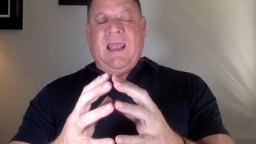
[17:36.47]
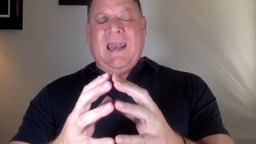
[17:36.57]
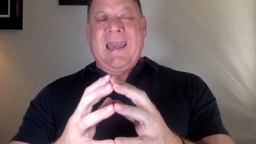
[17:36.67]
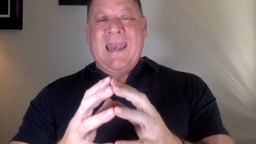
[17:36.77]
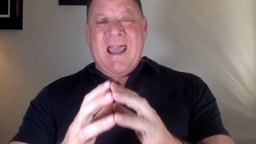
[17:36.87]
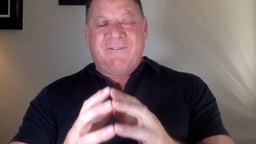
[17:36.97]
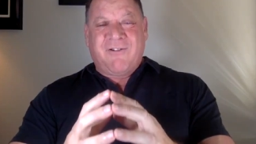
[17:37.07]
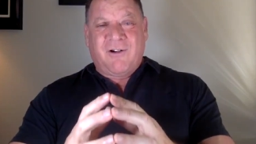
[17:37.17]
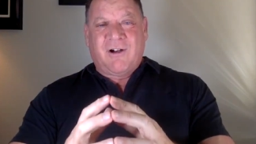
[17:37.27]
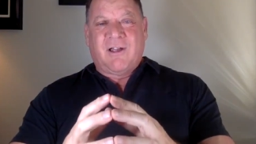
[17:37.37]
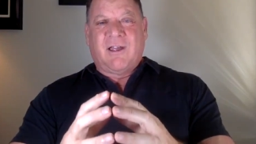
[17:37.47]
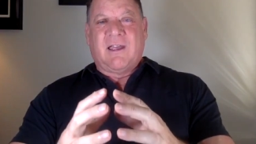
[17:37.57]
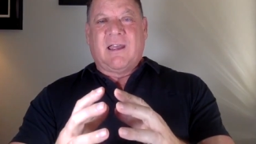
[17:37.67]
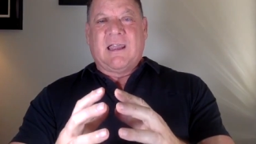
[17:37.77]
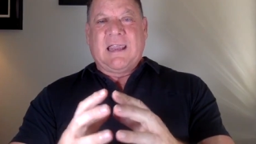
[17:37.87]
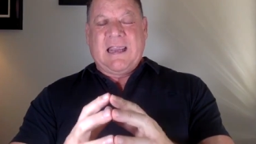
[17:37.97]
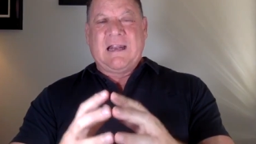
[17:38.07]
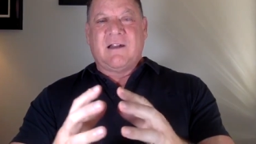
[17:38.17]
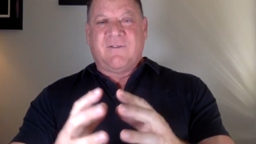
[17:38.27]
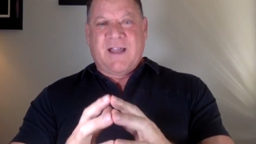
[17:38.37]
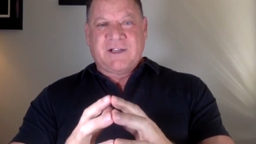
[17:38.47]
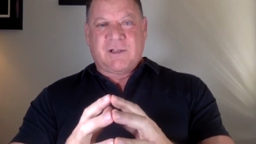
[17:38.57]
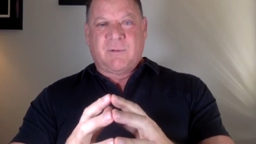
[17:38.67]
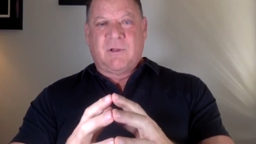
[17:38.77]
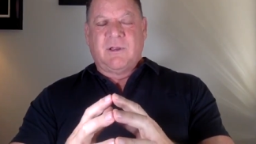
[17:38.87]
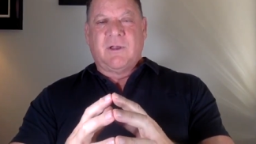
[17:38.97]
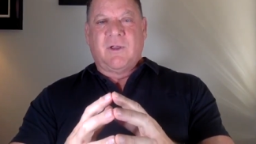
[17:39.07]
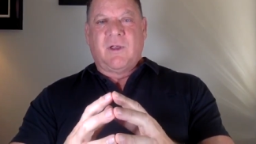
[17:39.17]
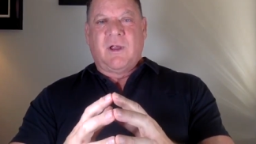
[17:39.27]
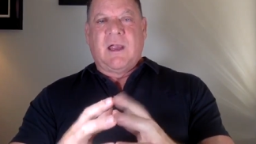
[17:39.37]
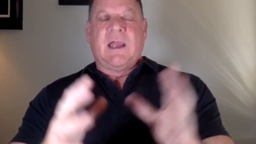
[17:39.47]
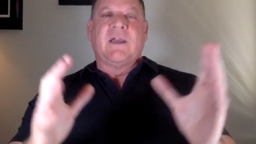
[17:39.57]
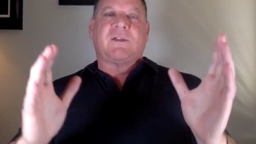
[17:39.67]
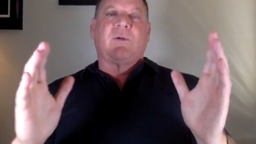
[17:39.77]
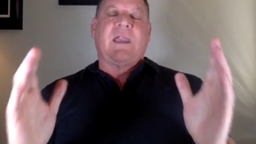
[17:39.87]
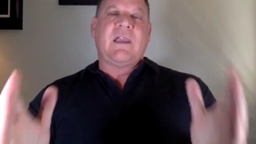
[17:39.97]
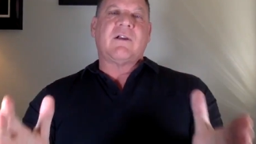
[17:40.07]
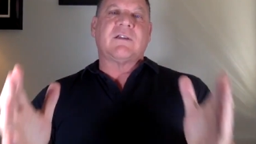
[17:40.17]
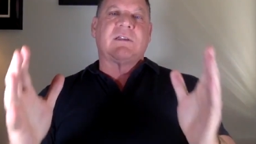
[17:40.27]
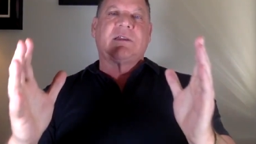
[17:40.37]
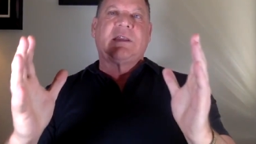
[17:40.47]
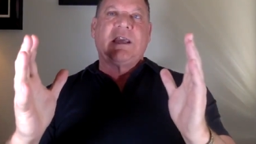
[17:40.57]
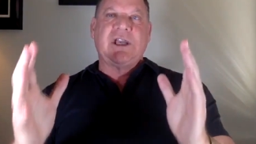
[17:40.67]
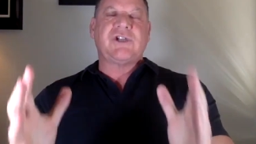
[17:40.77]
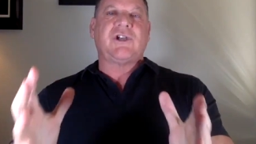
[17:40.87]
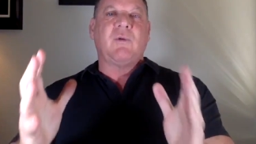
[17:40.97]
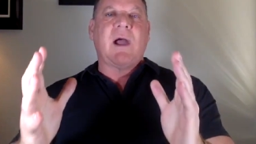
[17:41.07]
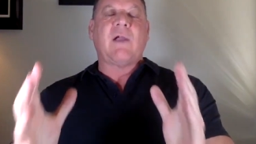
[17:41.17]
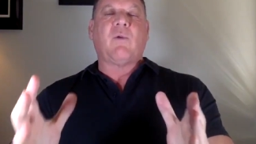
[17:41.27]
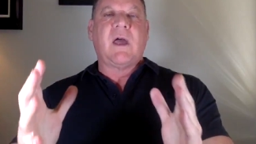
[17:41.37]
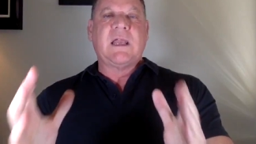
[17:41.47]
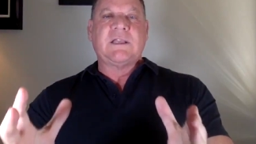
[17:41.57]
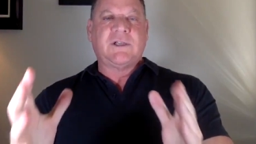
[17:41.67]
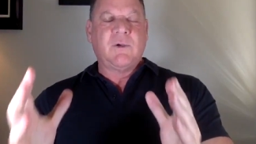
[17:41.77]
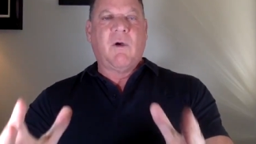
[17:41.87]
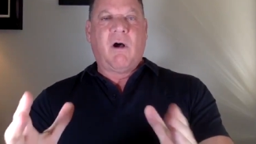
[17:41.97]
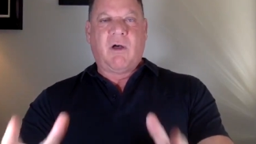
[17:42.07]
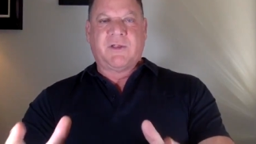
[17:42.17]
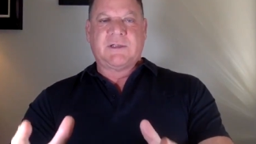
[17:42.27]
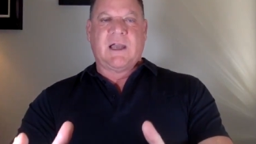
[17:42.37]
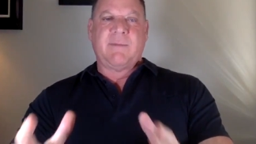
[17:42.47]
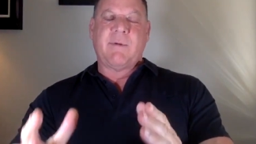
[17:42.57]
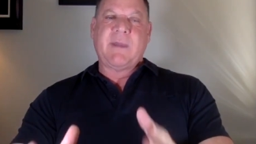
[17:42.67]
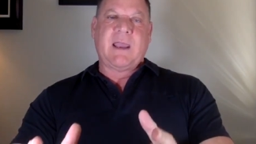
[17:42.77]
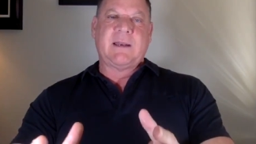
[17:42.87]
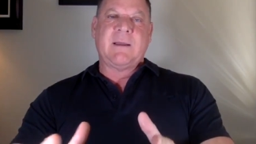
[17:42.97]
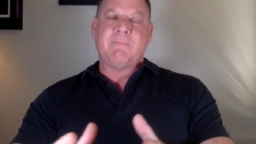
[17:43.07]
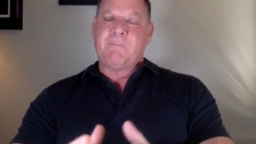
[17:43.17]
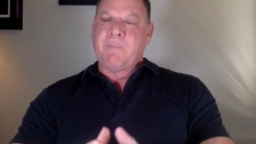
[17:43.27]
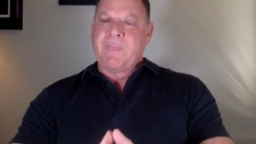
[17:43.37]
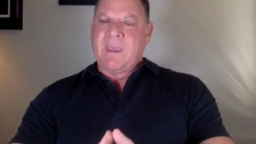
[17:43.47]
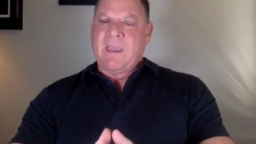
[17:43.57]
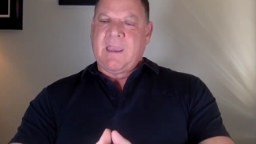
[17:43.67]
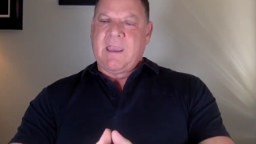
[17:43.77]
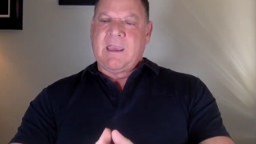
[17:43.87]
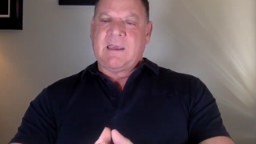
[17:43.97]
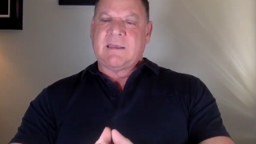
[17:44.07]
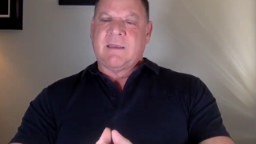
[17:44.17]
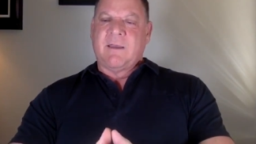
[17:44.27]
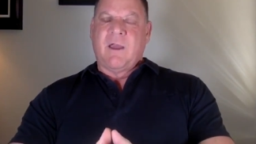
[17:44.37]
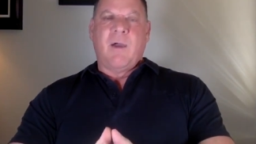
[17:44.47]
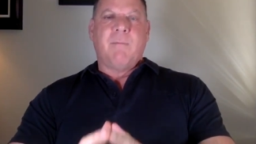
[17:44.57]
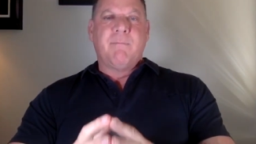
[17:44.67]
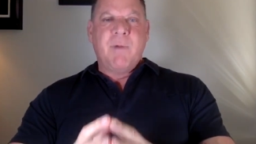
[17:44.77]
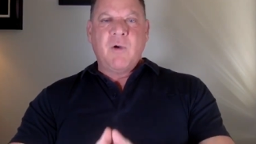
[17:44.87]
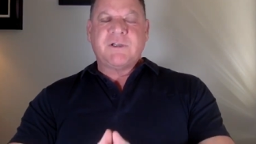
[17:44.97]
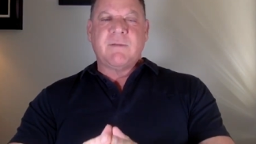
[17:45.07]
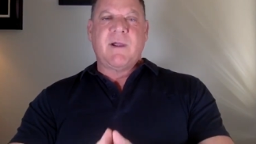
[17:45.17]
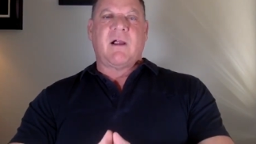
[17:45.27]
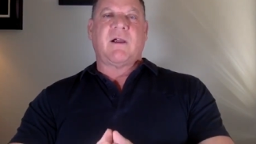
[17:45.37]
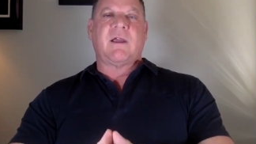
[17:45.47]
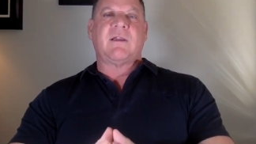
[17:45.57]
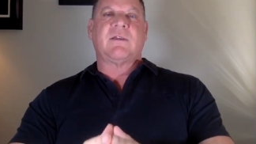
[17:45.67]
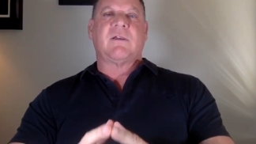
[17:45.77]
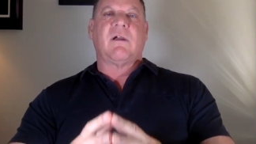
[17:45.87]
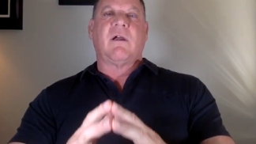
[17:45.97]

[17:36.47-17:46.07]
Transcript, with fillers: never eating a vegetable. So here's the issue I run into all the time, Amanda, is most Americans,